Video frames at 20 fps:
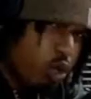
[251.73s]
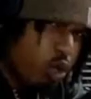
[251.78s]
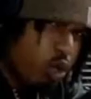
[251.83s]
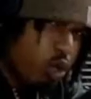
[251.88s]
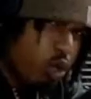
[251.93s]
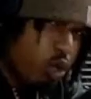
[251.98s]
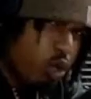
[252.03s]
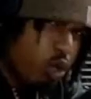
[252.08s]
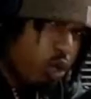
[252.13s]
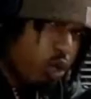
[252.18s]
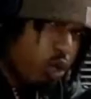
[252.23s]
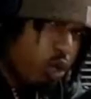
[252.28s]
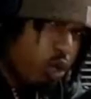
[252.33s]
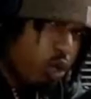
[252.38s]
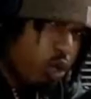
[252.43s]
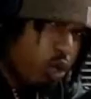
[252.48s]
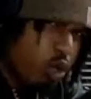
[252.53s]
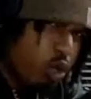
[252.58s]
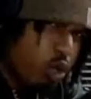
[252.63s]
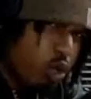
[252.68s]

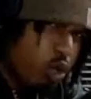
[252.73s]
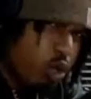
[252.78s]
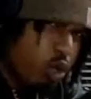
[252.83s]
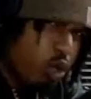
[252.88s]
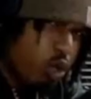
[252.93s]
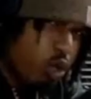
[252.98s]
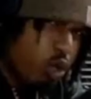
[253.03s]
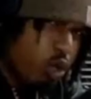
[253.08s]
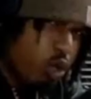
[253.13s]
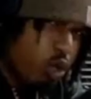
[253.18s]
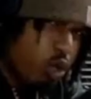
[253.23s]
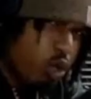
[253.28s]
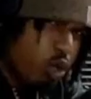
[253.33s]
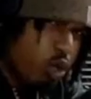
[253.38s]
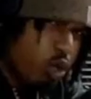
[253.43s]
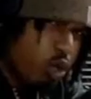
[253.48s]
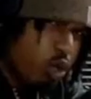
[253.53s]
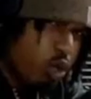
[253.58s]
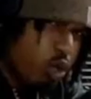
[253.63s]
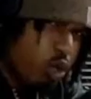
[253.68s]

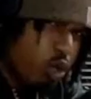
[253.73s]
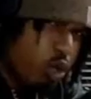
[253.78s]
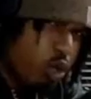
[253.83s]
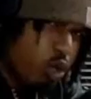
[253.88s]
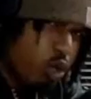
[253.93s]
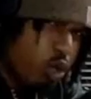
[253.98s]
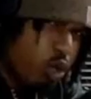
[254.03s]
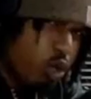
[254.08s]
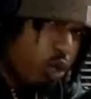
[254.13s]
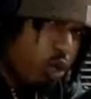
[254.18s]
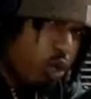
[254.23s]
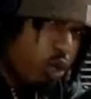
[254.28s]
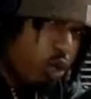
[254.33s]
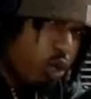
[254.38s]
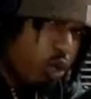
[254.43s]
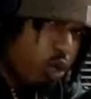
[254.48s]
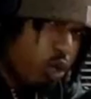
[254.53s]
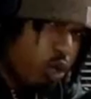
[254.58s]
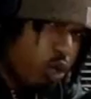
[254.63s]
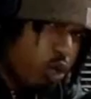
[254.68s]

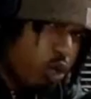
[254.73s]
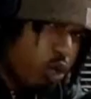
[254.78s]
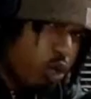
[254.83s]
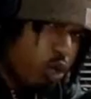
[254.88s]
(silent)